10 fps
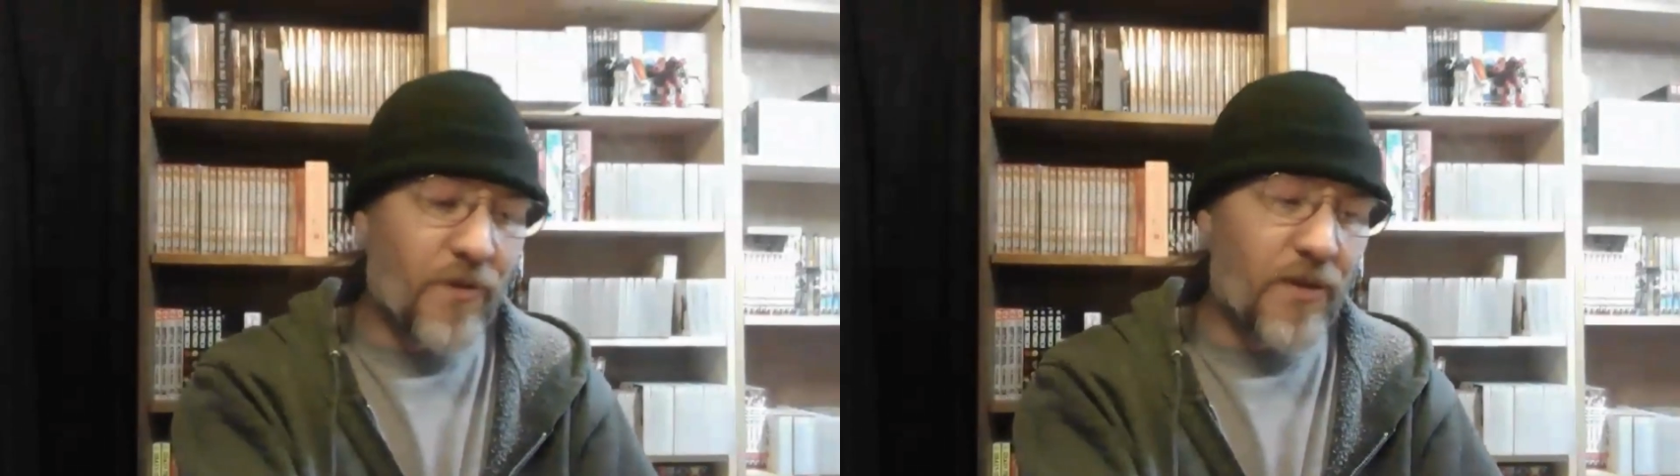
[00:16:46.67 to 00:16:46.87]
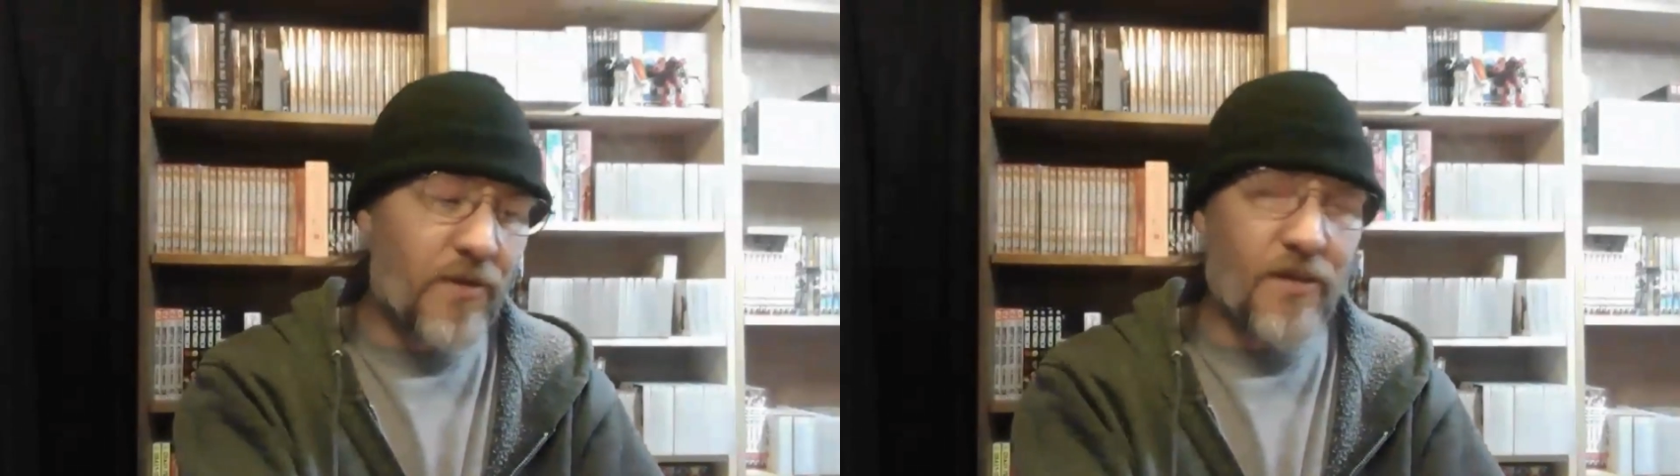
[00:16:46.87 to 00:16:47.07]

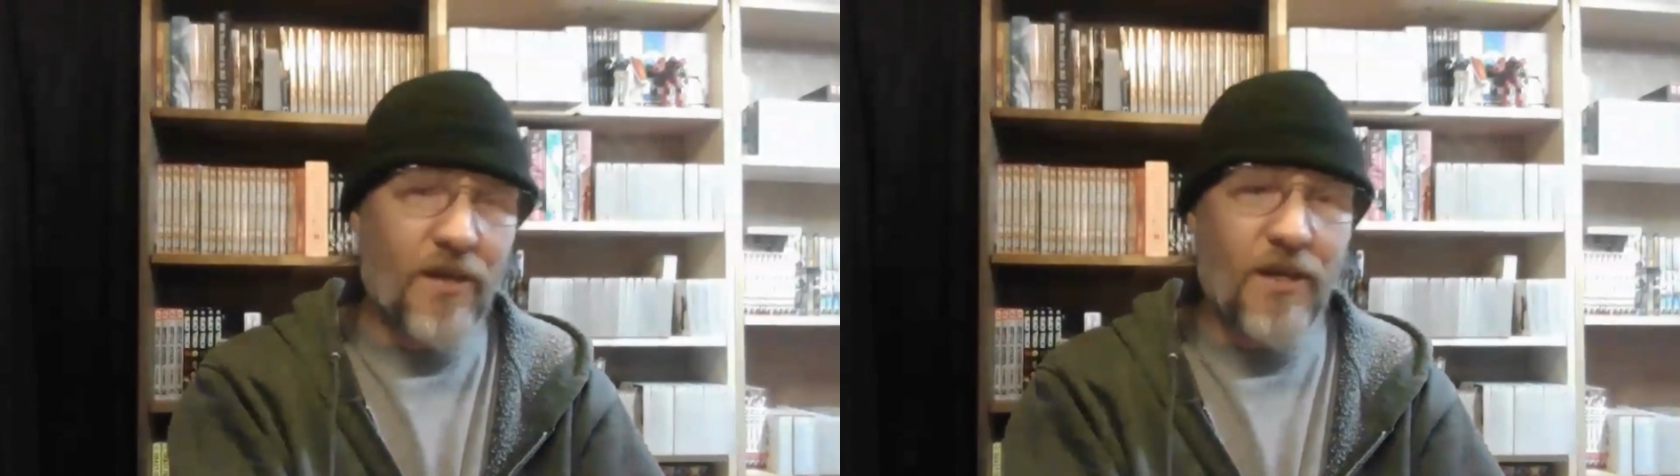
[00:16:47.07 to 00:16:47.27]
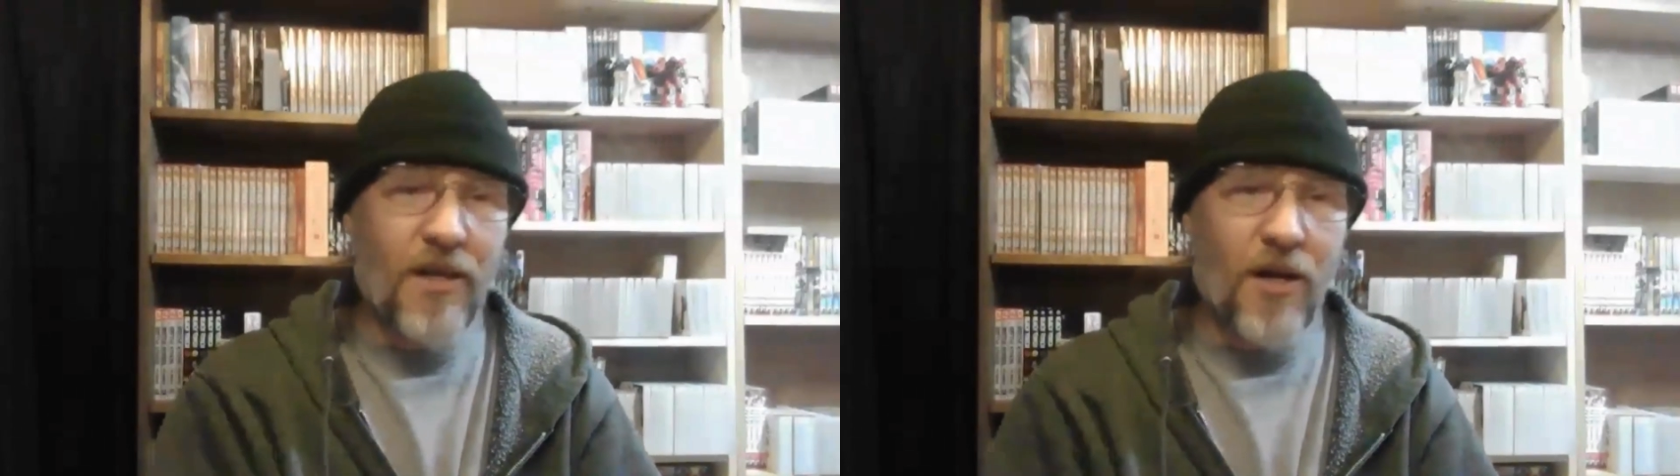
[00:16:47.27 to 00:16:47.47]
these
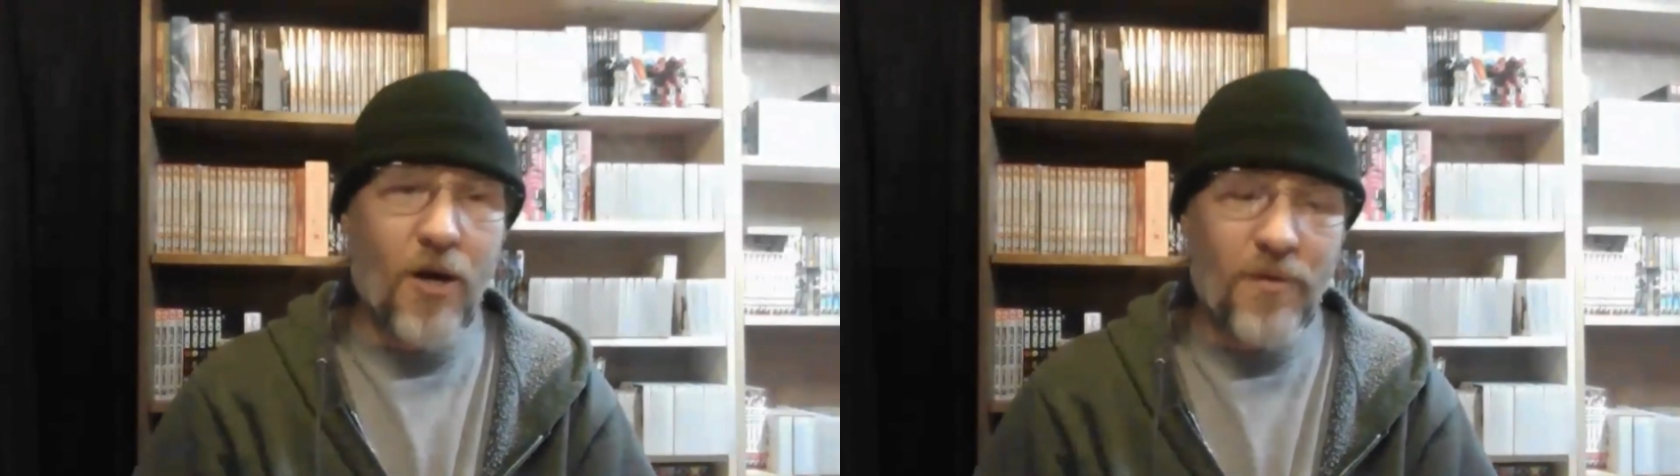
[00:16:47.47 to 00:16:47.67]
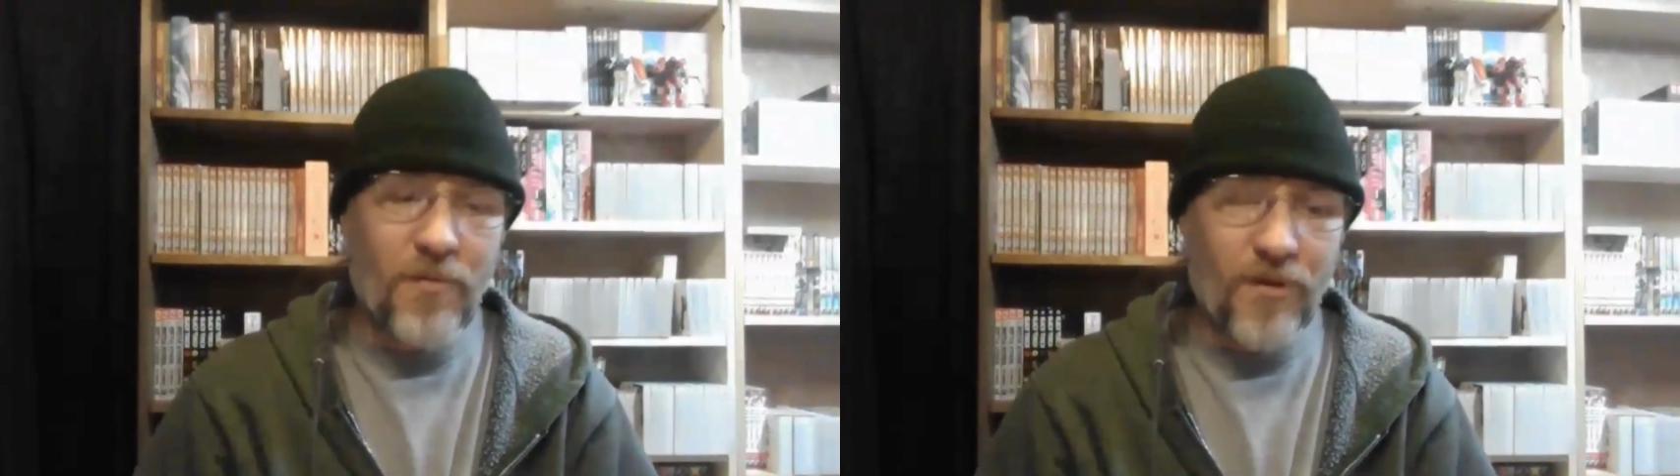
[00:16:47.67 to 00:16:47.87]

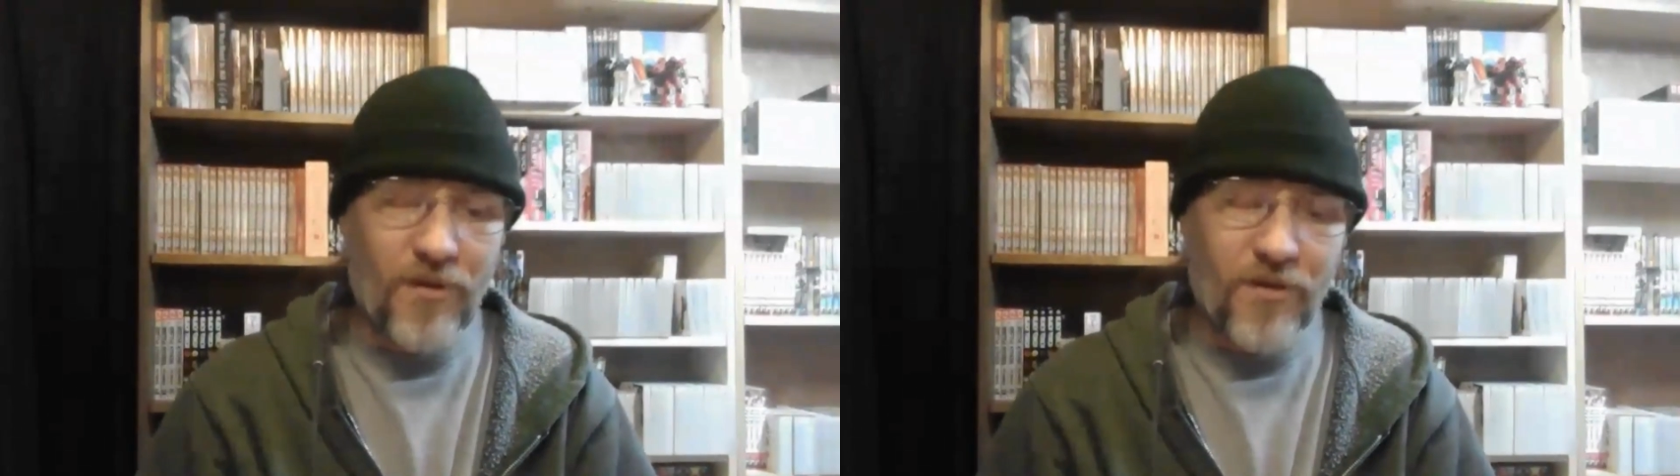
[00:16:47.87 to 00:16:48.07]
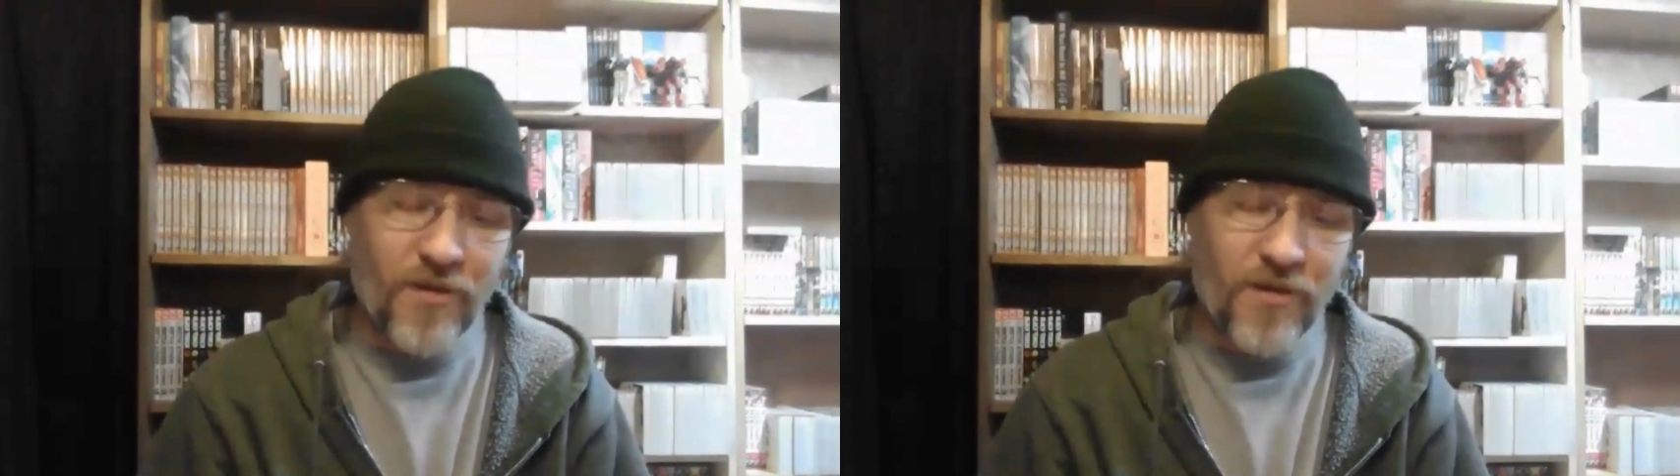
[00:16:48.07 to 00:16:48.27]

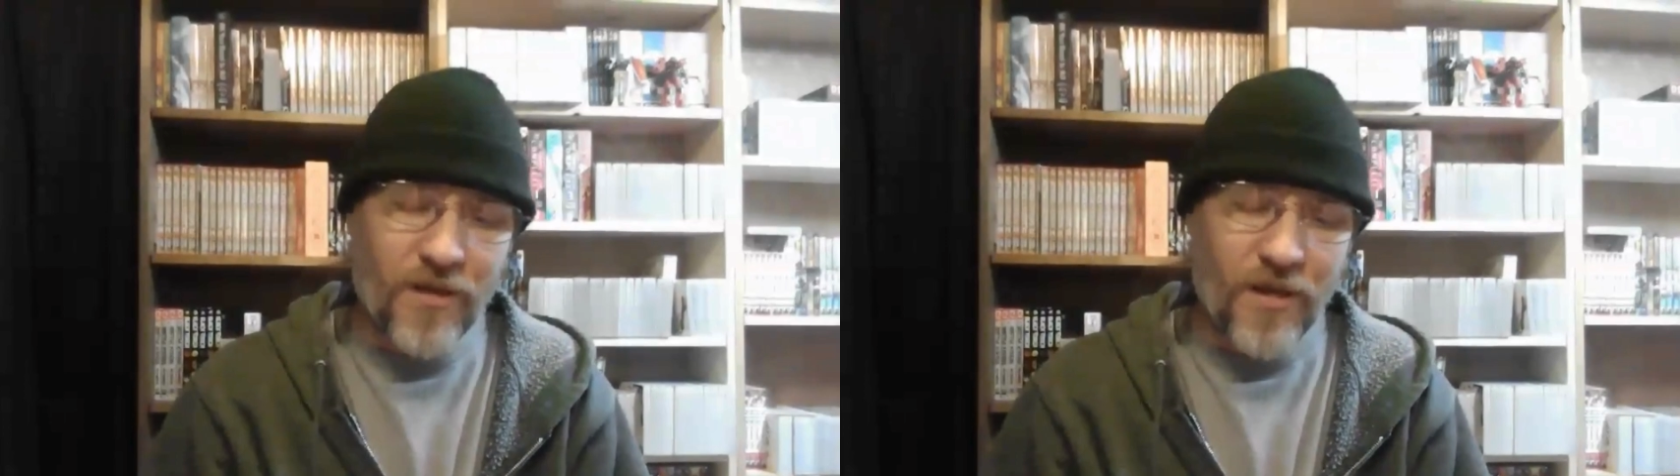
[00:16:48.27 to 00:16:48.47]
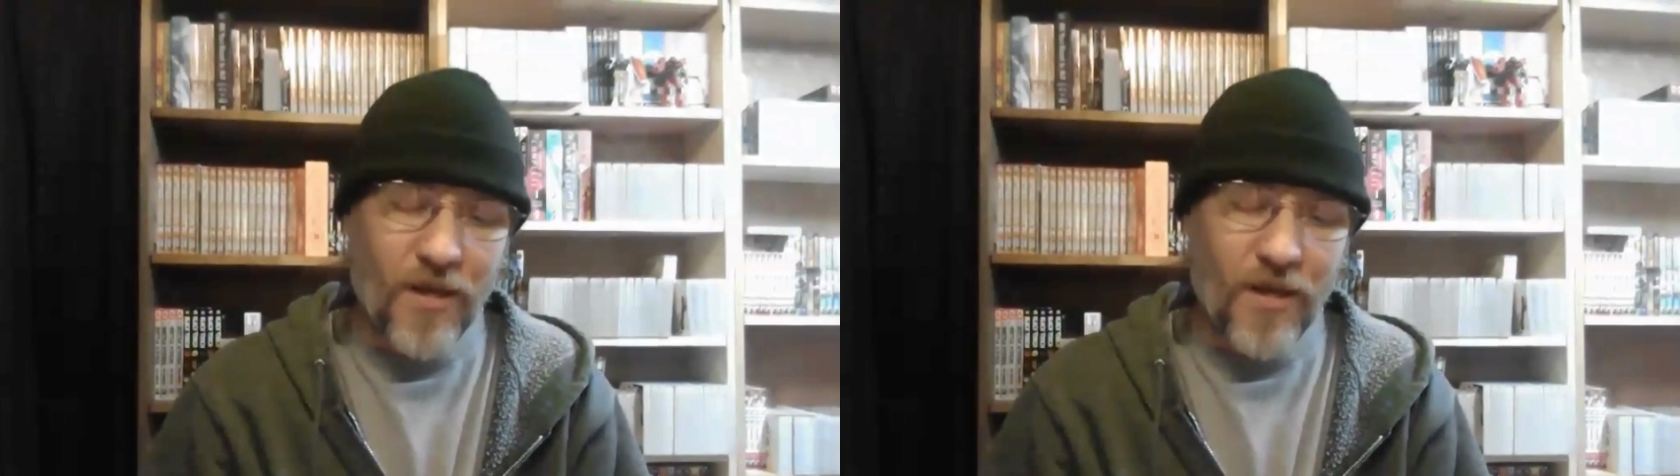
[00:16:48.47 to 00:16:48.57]
omnibuses